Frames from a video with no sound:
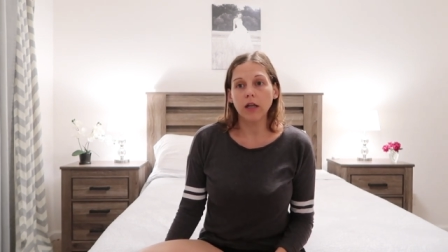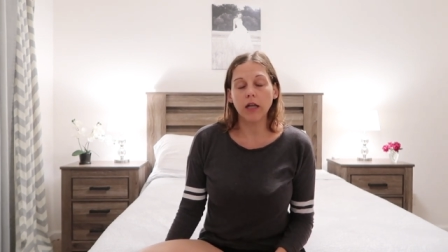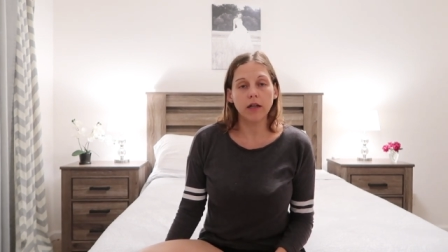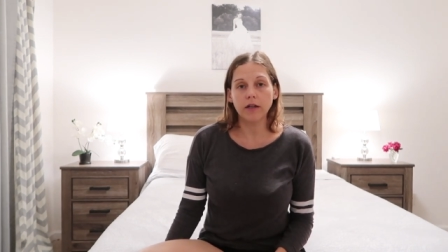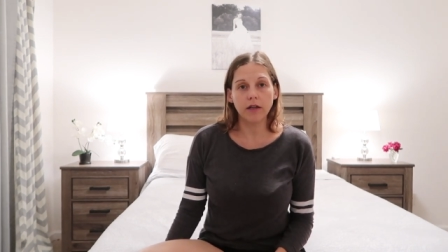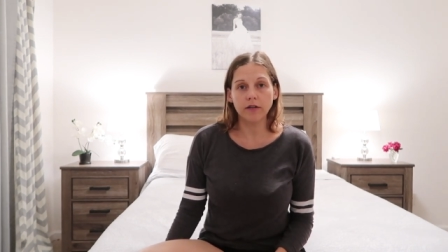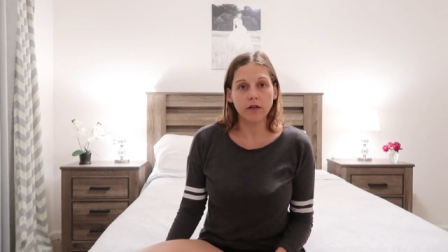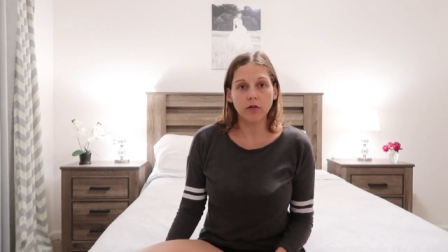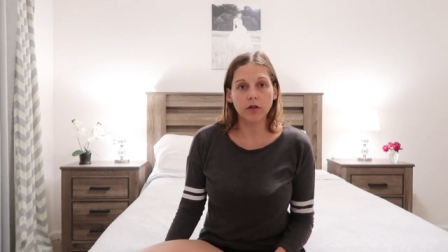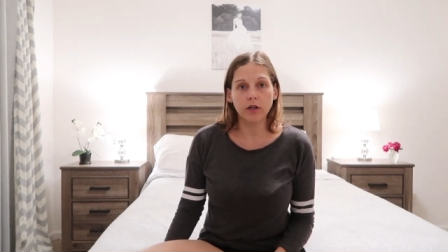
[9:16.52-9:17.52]
they
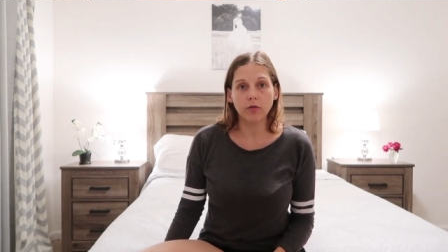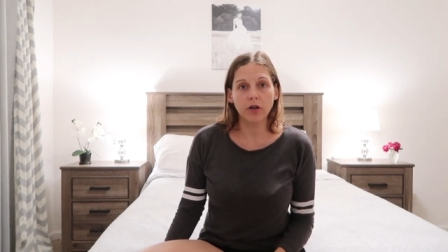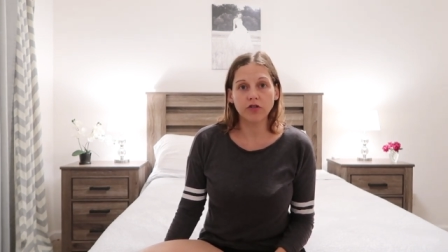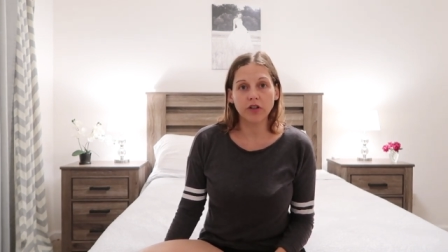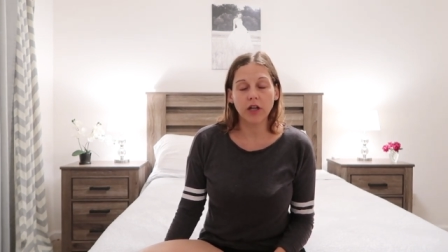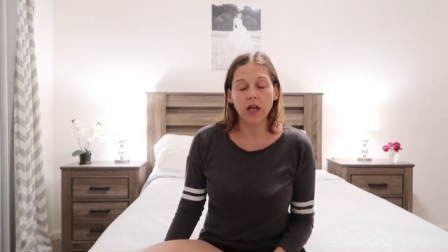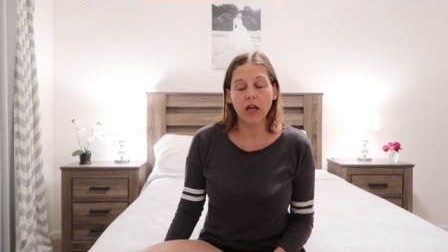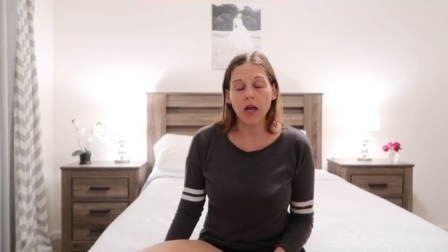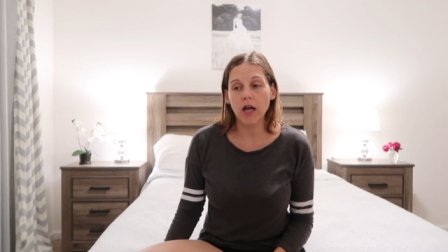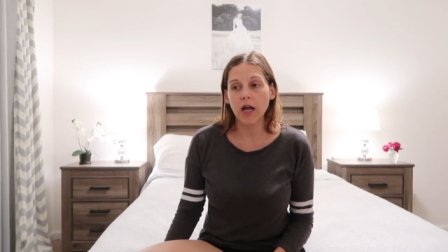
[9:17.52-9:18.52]
answered all the question I
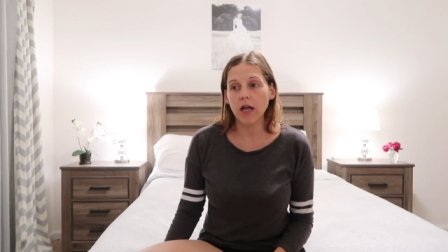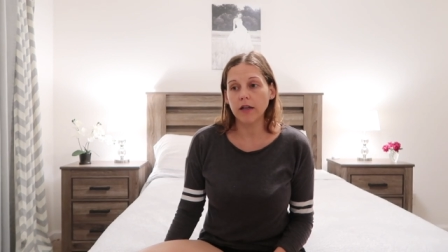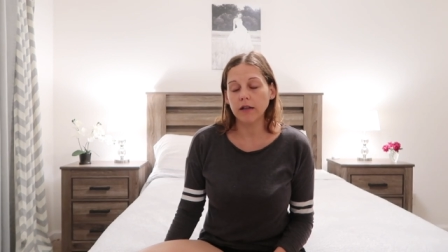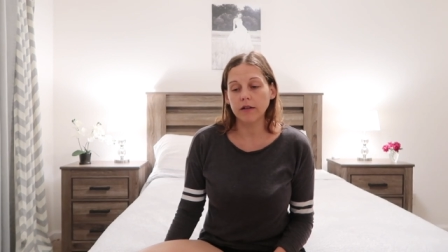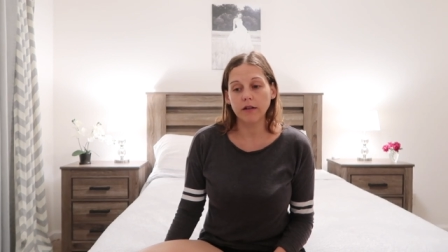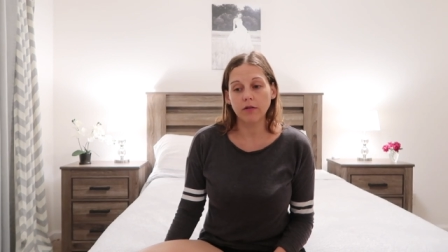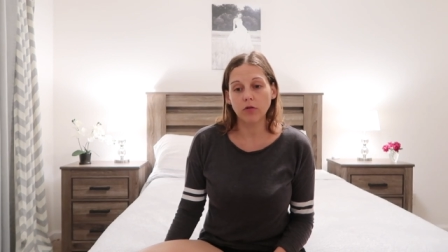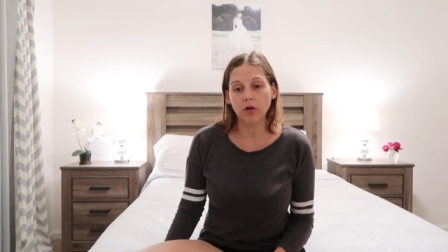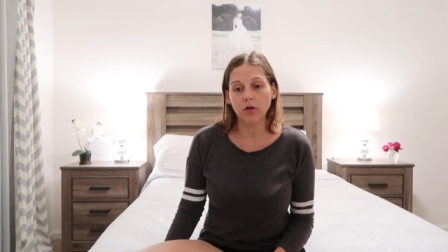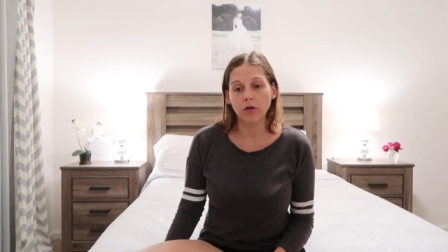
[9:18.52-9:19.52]
had. Uh, they
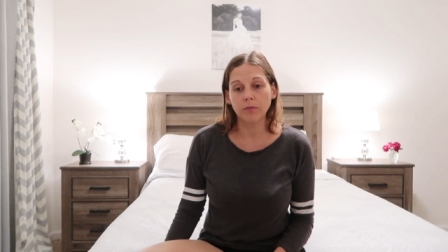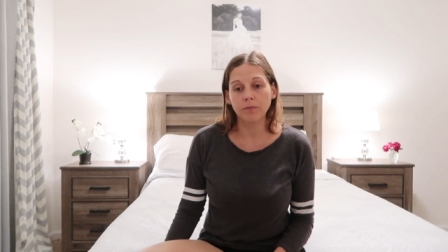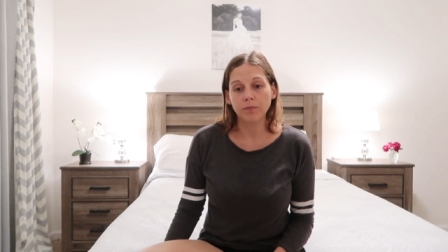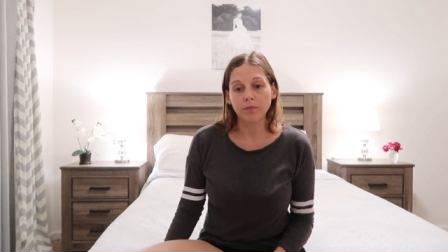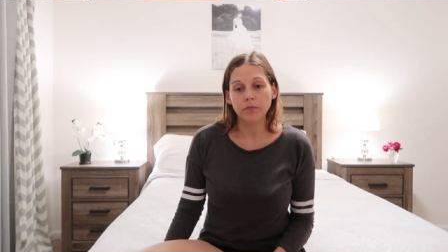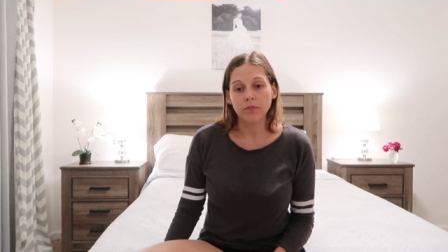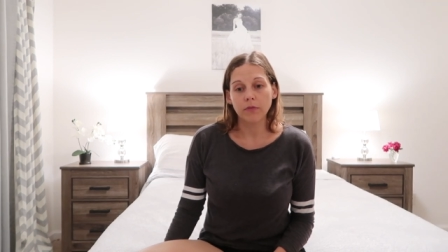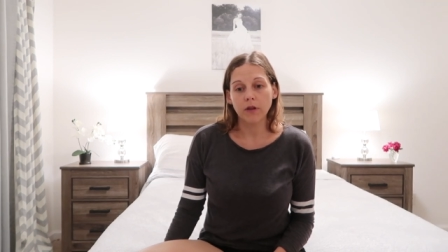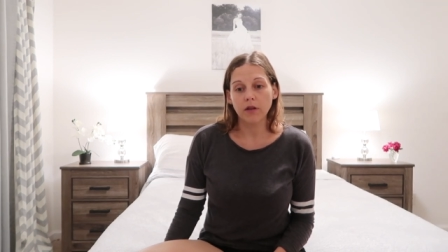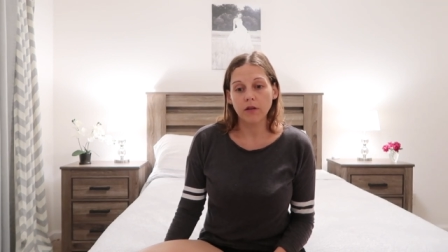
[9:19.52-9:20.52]
were
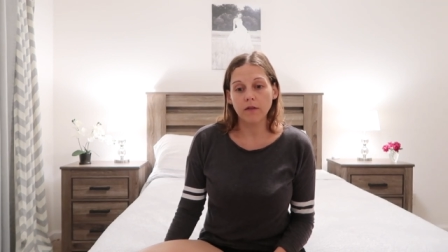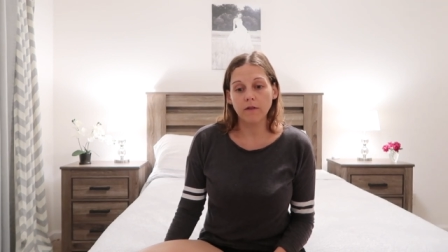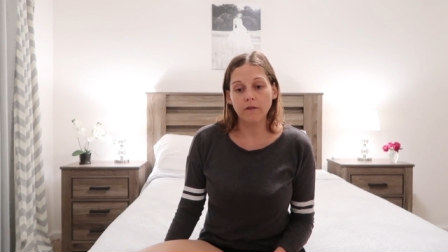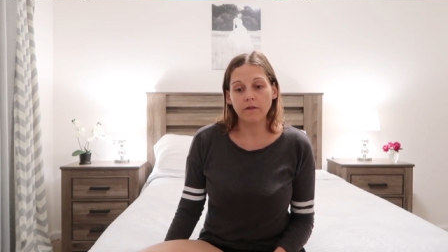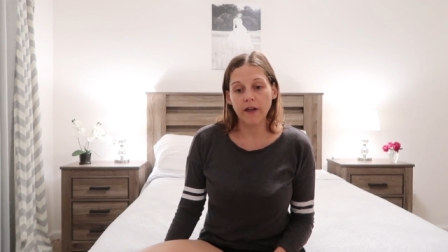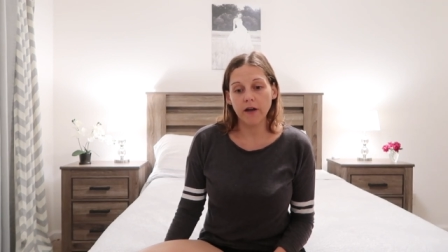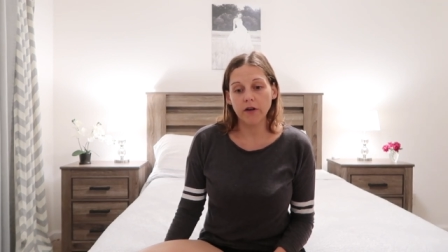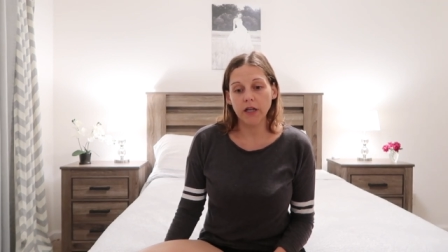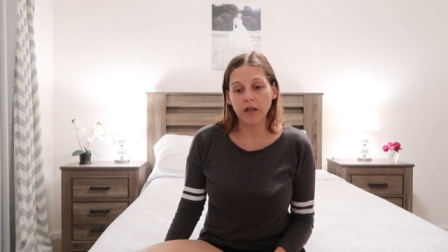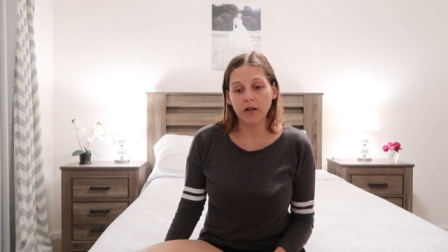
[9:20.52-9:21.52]

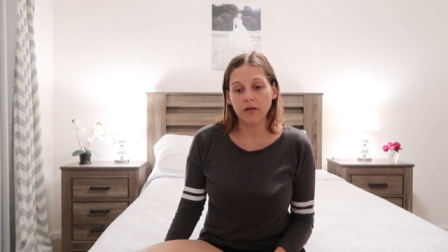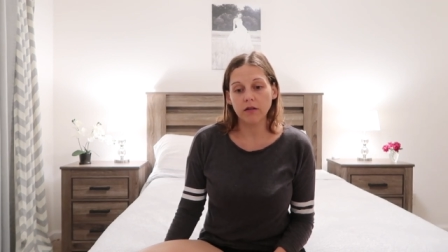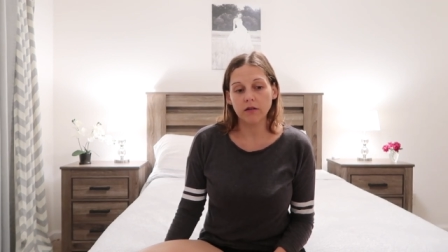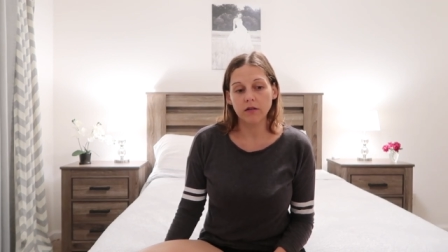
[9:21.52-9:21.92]
very,